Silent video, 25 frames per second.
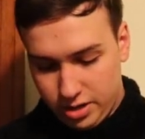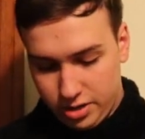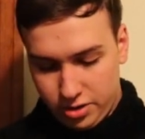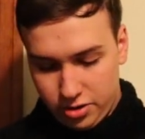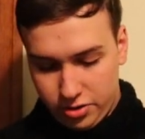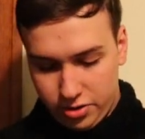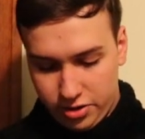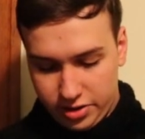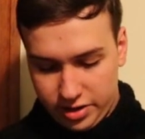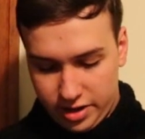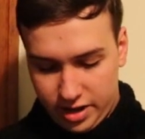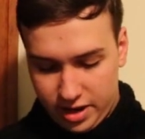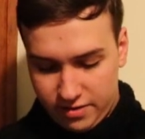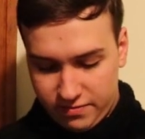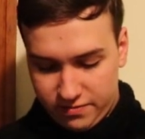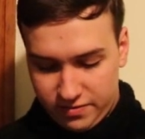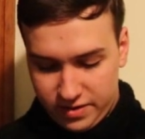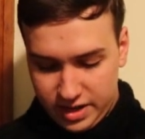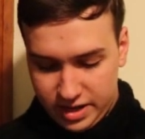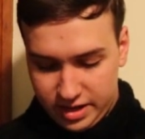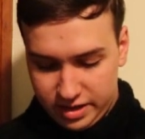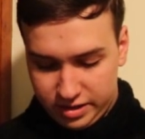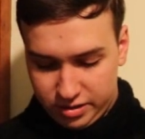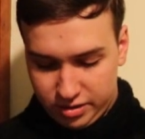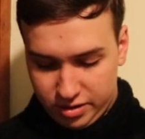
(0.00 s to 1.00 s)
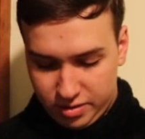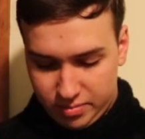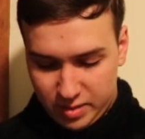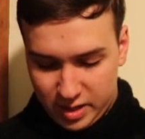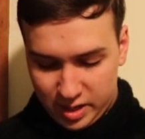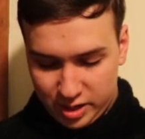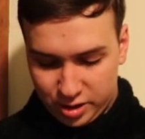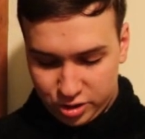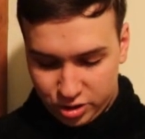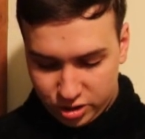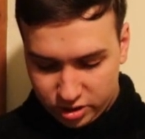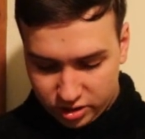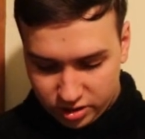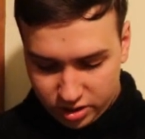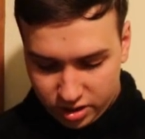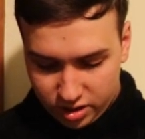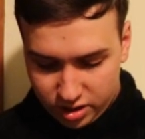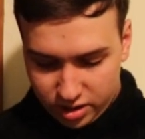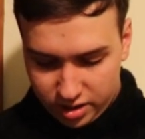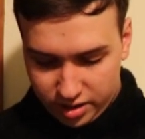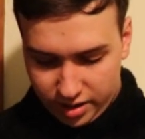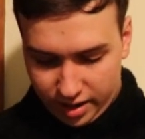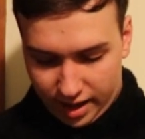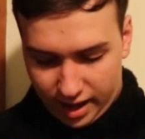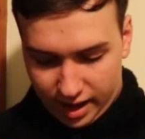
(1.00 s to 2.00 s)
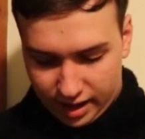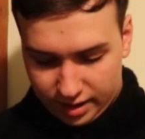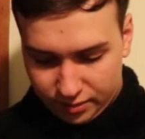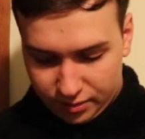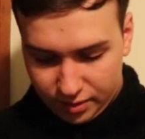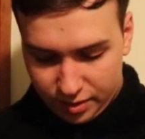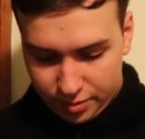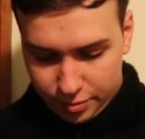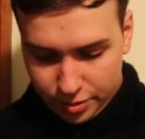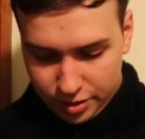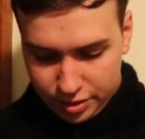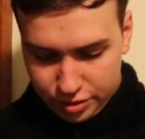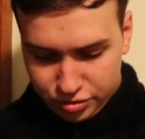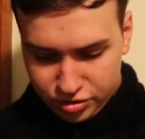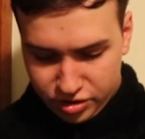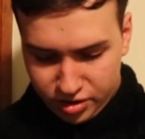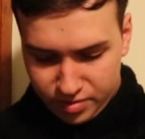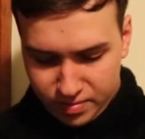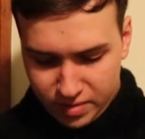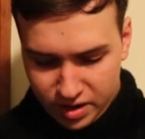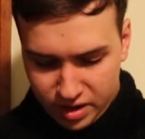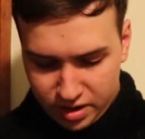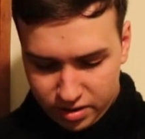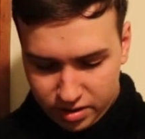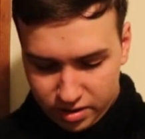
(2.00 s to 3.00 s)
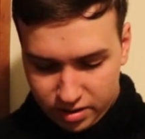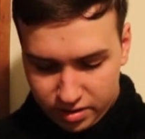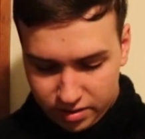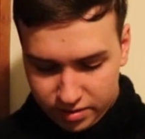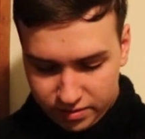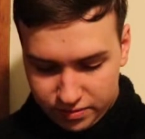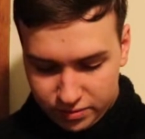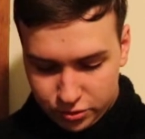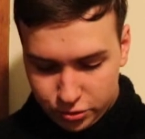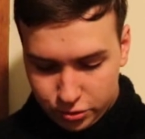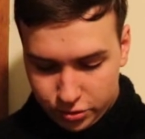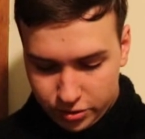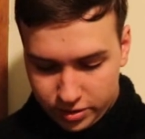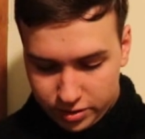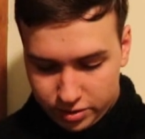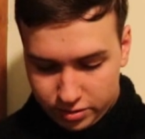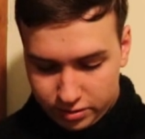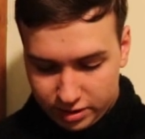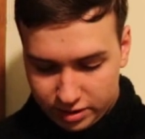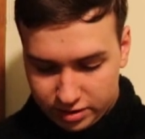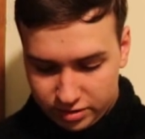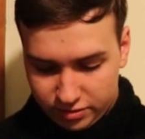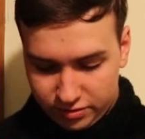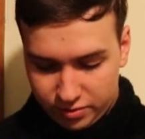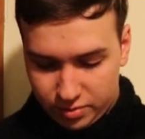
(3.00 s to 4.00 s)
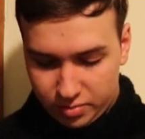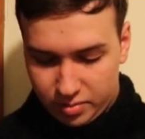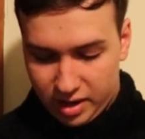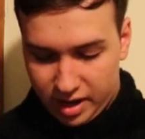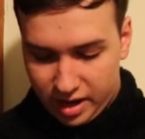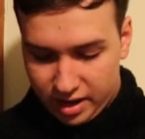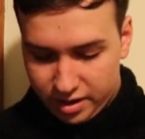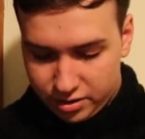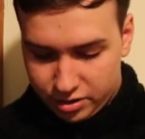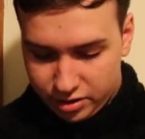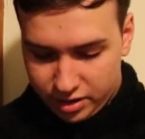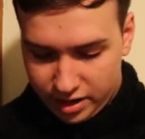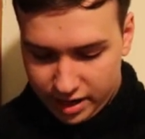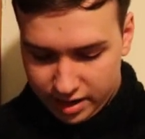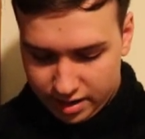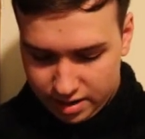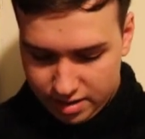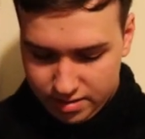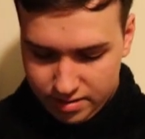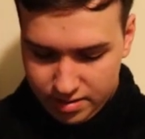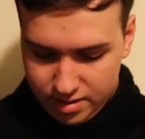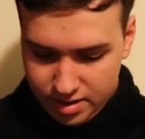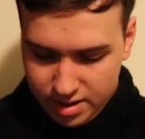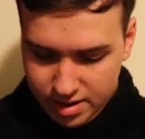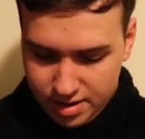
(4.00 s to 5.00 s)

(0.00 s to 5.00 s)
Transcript: During the end phase, you can banish this card. Activate one Dream Mirror of Joy directed from a hand or deck.